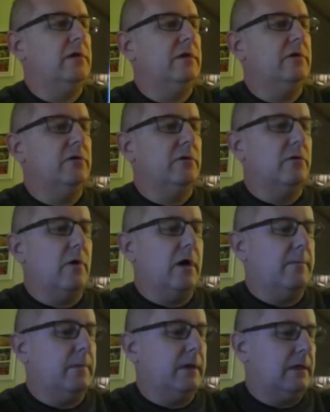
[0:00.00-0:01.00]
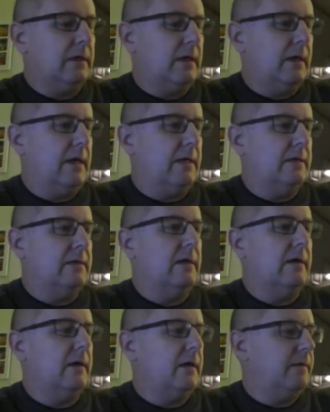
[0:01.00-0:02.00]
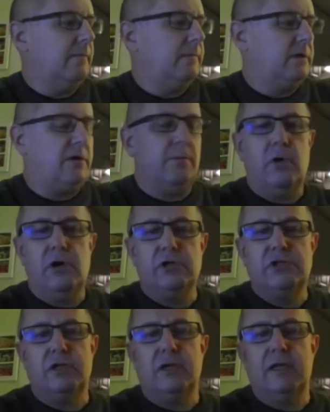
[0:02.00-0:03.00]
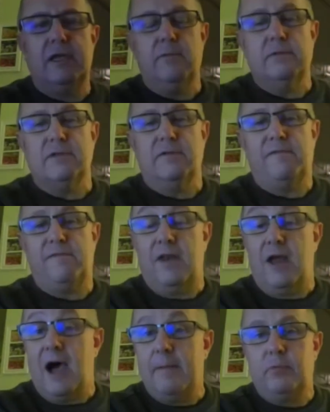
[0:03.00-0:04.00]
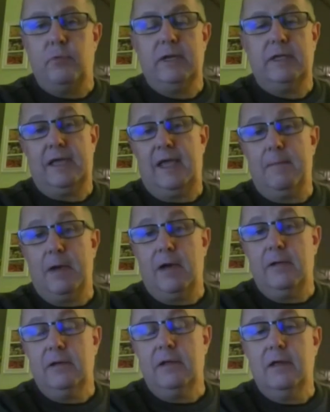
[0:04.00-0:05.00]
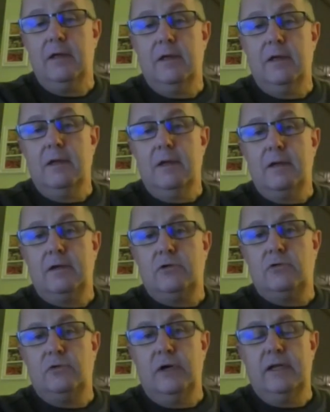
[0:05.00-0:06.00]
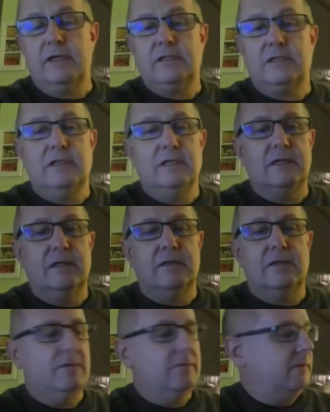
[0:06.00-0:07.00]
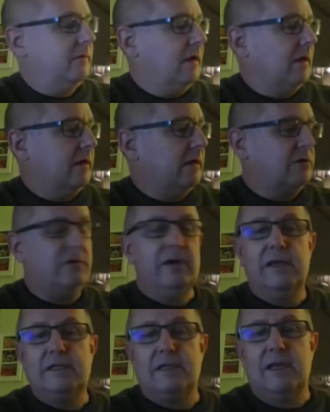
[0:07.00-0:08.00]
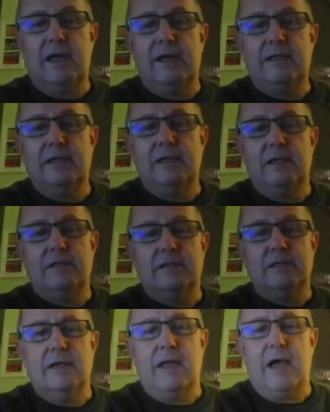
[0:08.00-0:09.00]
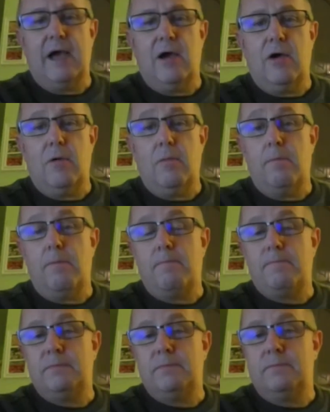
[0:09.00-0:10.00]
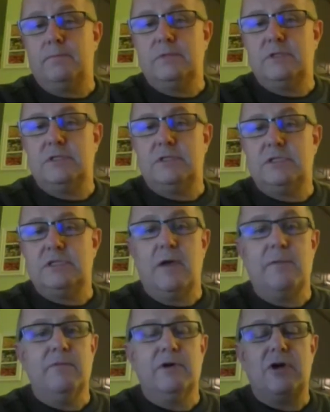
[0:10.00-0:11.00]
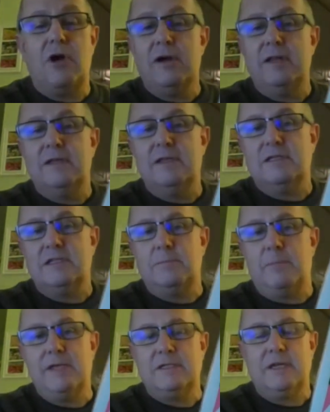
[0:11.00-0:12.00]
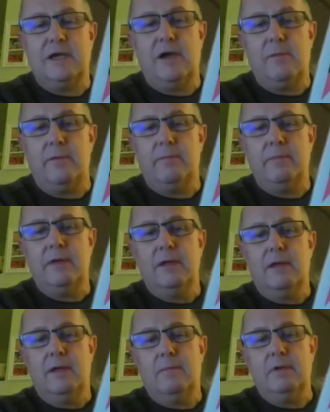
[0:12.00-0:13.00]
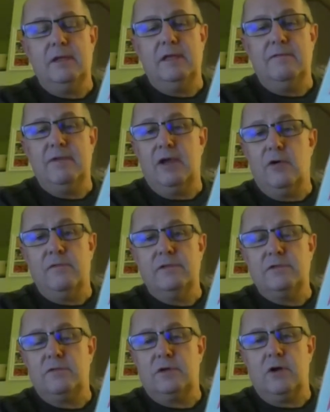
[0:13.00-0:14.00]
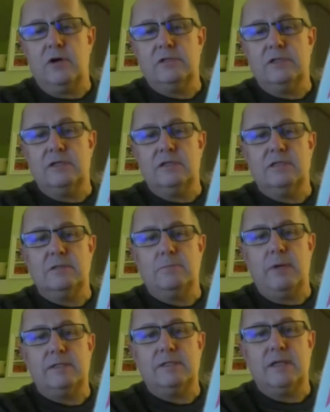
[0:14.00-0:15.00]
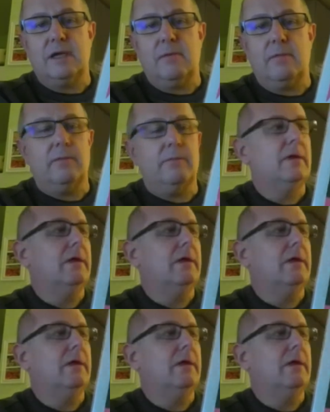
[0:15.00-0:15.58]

grew on me. And commercially, it was a flop when it came out. The critics liked it. It's now some regarded as his best album. I believe Elvis regards it as his best album.